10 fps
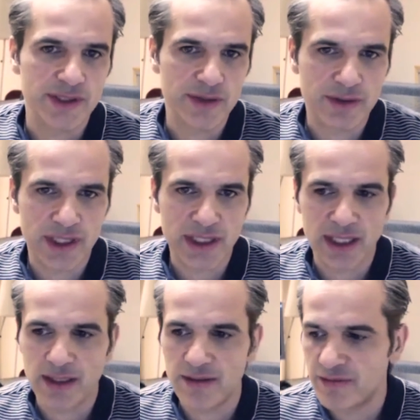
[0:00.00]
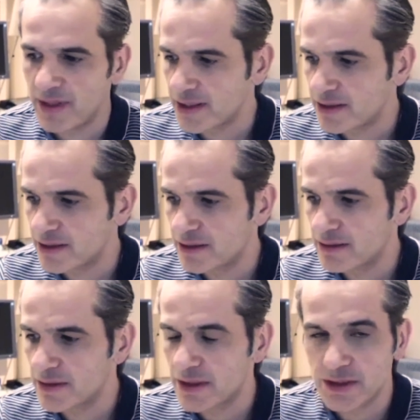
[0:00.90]
You can have like
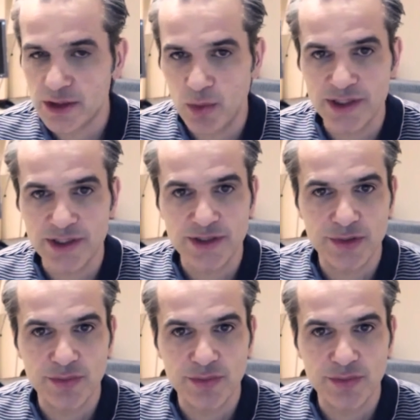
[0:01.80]
quality